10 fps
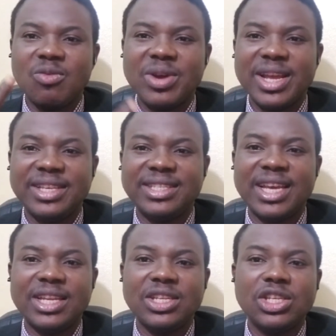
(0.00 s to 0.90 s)
when I
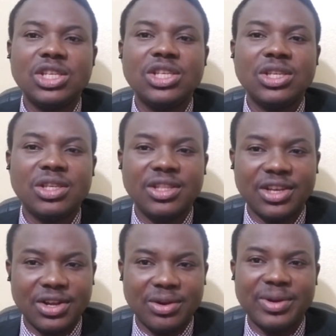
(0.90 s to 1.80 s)
said
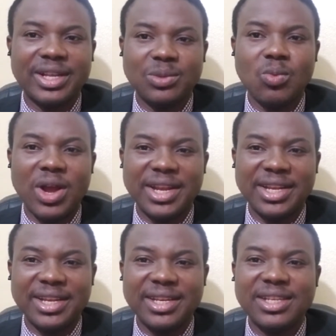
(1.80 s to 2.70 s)
the correct
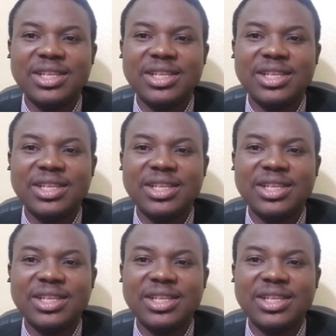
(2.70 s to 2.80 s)
one?